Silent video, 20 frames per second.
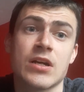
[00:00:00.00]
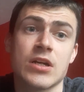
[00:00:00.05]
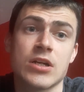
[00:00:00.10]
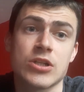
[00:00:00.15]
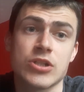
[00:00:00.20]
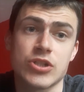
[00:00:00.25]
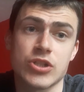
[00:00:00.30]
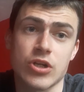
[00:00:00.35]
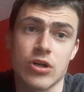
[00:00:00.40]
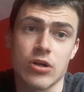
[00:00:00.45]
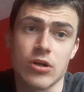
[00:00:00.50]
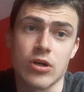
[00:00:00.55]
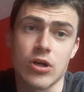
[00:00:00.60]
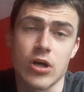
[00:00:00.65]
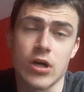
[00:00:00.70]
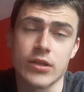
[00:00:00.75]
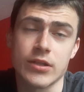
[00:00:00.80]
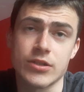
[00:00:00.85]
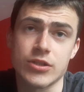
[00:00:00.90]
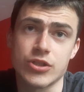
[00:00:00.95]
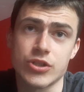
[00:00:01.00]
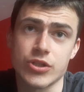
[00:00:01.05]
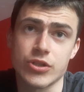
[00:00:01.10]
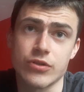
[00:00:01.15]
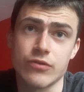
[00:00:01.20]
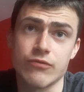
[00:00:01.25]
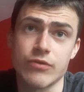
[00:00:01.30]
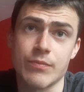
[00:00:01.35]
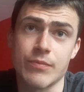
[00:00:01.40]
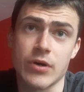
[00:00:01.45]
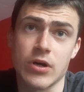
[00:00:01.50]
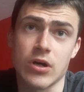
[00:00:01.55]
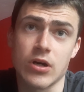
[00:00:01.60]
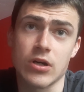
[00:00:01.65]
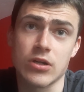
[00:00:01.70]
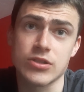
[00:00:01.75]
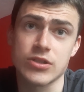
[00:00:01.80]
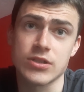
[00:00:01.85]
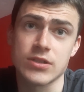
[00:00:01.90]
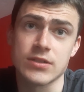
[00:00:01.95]
So according to
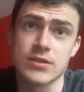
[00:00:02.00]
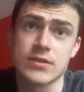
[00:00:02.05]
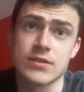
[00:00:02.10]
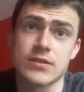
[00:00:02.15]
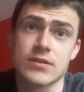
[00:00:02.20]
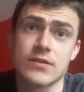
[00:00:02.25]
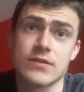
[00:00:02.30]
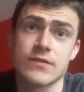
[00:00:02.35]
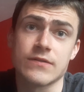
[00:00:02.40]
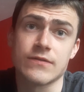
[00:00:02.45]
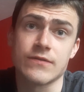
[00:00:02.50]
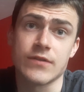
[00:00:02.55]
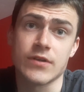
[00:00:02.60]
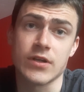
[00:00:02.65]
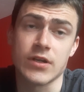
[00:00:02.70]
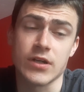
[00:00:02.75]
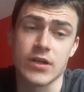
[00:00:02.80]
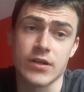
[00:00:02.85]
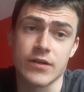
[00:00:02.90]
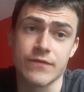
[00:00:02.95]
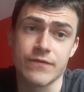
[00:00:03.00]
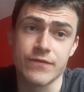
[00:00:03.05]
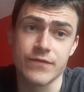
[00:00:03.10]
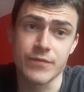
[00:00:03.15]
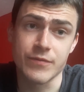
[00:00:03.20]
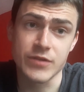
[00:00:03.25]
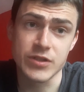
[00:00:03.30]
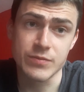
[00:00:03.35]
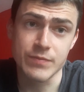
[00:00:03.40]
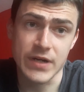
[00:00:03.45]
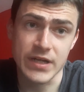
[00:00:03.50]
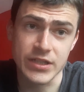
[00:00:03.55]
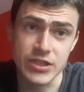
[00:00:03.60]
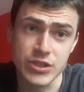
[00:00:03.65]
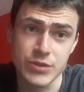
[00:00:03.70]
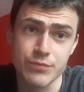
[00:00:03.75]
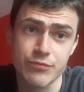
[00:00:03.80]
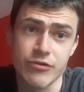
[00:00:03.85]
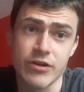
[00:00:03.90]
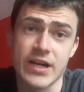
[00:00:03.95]
reports from the
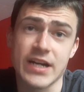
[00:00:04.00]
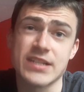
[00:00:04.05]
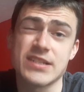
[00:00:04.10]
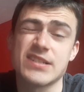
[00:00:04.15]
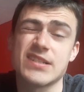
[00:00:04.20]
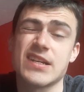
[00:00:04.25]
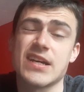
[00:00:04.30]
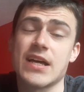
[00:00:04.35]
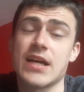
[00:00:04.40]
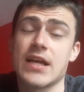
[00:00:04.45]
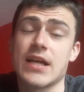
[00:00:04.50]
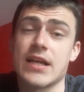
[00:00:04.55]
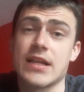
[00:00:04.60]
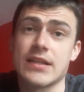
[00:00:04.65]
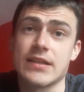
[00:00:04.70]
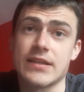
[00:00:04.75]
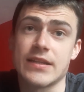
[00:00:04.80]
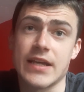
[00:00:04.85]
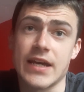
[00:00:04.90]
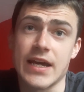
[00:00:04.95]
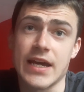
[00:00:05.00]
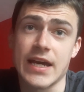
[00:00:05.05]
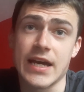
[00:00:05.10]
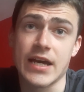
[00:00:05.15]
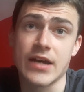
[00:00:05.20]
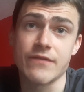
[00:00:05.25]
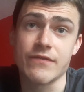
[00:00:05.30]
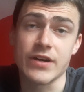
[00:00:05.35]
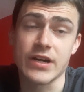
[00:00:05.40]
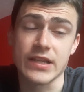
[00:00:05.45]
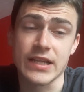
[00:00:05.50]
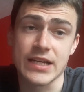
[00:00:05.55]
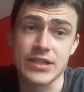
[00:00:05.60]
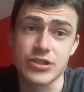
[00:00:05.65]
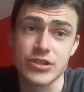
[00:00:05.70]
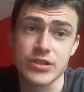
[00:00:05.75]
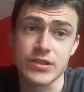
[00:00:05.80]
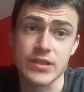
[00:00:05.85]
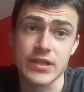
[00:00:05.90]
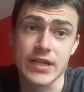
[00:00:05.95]
Spanish press, they have
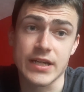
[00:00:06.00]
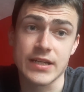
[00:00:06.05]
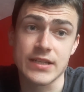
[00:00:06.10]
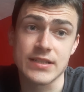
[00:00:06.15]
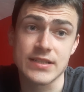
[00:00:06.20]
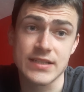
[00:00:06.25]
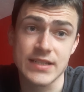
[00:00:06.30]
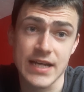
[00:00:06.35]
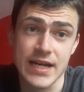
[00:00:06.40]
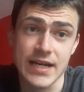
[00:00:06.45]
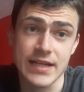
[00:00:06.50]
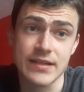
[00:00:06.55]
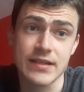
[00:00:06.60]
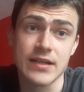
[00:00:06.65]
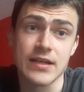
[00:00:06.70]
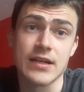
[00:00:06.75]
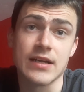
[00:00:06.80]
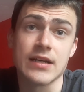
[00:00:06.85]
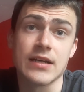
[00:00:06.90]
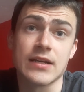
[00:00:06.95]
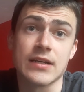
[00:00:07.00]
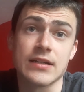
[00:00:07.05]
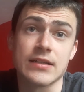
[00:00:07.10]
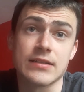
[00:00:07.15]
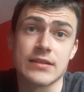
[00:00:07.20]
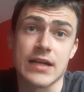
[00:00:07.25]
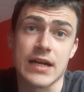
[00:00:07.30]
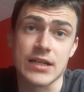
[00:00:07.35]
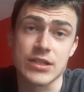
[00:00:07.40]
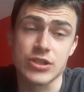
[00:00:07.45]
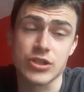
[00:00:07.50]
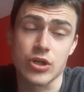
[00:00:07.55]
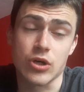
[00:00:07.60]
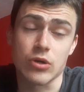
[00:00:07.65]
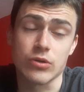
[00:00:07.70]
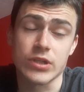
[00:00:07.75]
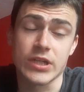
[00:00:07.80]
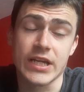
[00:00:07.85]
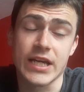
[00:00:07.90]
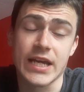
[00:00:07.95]
allegedly said that
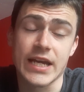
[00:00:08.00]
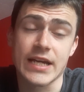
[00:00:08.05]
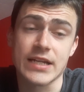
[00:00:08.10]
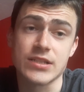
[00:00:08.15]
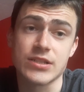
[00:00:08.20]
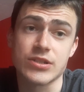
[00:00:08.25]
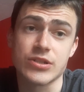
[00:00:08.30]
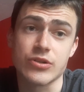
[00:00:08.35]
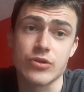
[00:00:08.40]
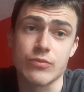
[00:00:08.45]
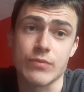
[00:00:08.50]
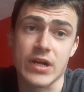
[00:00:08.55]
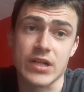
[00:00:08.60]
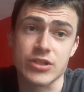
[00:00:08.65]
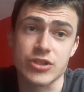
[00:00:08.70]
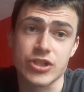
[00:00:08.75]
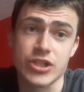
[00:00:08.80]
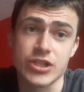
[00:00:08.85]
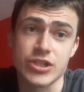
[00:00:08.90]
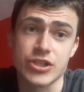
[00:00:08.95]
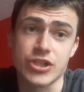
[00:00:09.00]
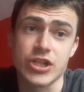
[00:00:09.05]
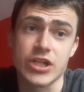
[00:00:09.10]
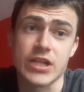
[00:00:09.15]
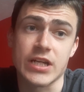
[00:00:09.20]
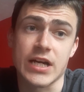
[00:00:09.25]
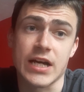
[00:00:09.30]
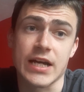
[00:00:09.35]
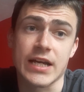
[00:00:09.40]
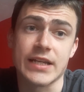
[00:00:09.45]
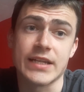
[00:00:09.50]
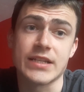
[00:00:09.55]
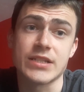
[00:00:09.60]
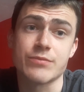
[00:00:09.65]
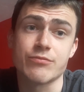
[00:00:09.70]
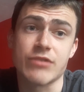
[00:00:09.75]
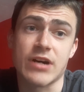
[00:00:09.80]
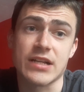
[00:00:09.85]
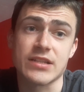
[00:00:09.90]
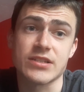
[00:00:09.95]
Saul Niguez to Manchester United is
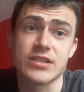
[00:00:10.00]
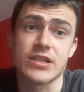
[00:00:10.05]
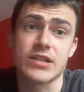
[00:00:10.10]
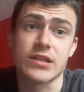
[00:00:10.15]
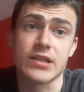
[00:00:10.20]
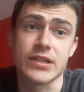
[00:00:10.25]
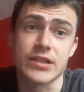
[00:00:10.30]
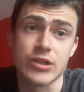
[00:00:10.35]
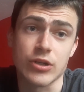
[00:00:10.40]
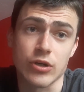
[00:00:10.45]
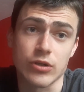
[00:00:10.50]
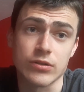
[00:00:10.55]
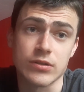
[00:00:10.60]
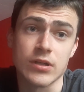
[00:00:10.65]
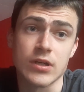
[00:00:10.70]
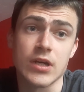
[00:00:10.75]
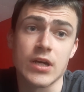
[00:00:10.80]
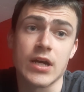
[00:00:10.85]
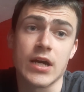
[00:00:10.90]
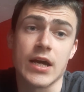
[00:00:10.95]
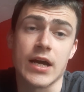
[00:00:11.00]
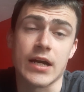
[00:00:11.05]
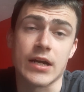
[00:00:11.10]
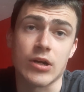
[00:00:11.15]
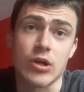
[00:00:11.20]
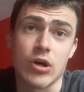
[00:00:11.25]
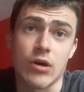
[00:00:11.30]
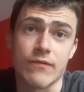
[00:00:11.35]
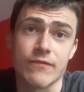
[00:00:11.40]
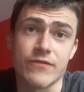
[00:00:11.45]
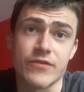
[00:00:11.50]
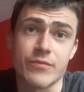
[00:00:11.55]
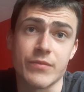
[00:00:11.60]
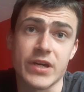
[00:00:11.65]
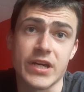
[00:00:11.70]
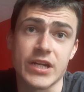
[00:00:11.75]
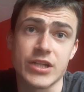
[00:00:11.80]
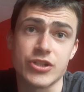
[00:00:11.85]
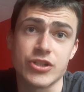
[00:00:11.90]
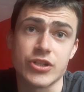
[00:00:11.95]
practically done, and
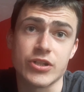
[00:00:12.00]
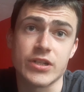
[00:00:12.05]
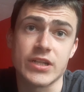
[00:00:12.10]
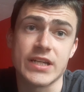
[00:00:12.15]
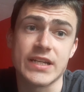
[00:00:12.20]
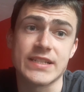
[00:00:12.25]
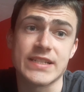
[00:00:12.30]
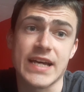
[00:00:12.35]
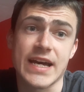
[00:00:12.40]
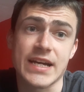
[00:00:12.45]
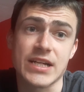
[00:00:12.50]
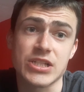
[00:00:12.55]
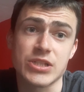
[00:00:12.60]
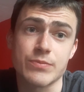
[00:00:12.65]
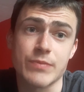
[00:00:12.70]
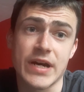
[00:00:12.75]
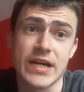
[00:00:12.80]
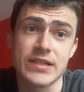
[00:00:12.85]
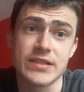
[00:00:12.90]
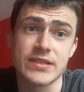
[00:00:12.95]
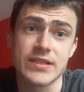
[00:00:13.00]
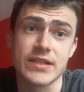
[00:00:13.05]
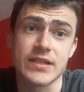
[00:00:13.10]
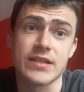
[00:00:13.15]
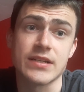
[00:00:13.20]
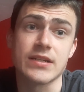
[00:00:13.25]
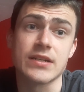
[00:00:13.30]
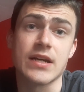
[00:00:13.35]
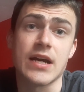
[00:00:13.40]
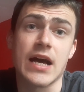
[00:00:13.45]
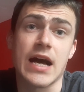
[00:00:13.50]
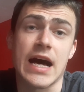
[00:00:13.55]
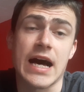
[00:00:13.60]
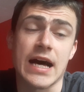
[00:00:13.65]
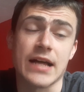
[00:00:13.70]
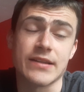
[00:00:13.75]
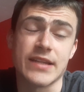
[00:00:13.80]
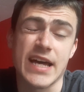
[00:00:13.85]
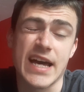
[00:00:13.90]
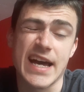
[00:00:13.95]
confirmation is expected
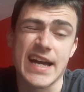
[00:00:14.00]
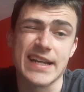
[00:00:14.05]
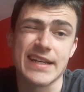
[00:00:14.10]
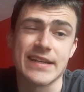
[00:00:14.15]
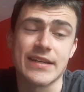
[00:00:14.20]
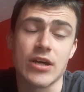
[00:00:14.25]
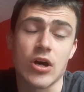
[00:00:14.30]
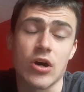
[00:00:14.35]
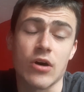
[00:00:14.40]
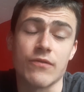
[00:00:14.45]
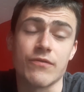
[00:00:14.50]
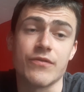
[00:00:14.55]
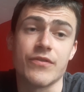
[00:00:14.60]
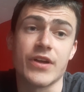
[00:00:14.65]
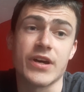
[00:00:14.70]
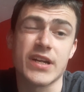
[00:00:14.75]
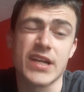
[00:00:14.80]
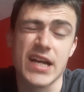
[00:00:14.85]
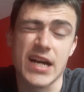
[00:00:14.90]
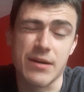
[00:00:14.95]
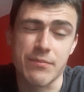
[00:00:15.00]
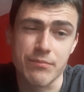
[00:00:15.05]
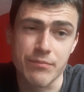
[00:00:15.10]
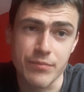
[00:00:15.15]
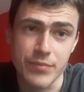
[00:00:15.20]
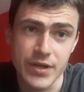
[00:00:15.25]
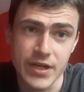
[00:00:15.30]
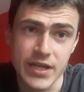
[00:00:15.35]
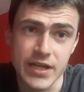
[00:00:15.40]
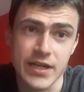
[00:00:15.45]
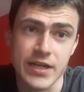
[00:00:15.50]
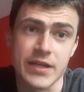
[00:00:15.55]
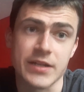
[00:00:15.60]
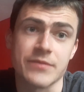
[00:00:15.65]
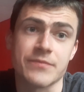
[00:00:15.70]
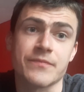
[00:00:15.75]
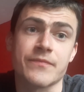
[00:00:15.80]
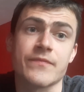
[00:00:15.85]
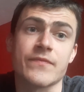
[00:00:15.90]
at the end of the campaign.